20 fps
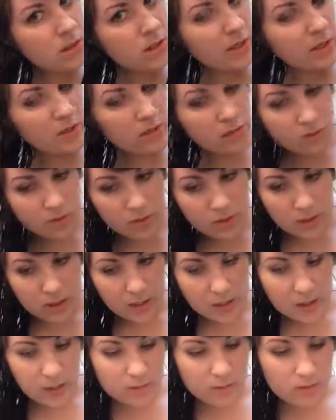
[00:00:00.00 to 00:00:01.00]
Now I don't feel
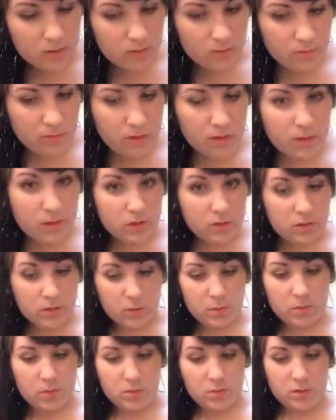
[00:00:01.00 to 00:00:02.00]
like I have enough on there,
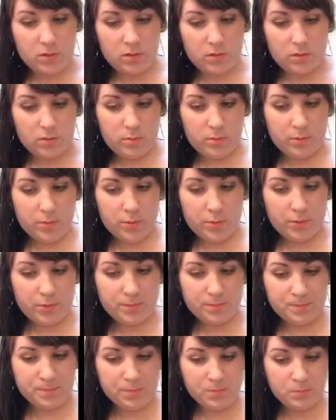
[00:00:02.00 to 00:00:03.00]
so I'm going to put a little bit more.